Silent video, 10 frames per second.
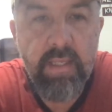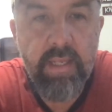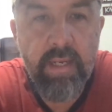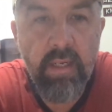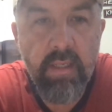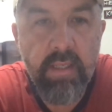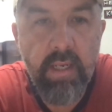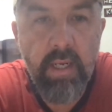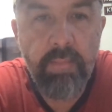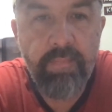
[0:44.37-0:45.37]
They looked it
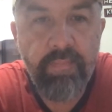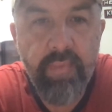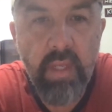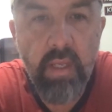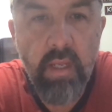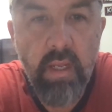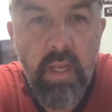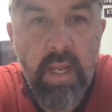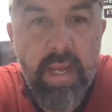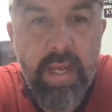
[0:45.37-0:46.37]
up
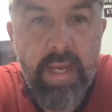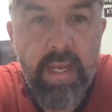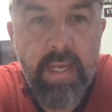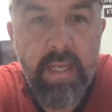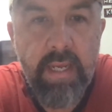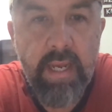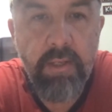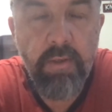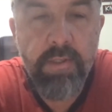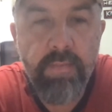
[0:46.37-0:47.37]
and he had
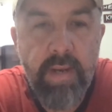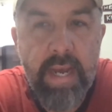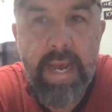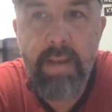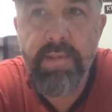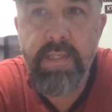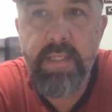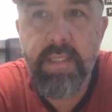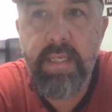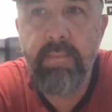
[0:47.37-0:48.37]
used my
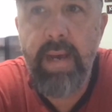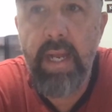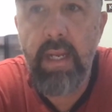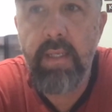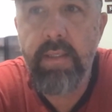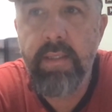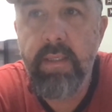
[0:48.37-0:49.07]
absentee ballot,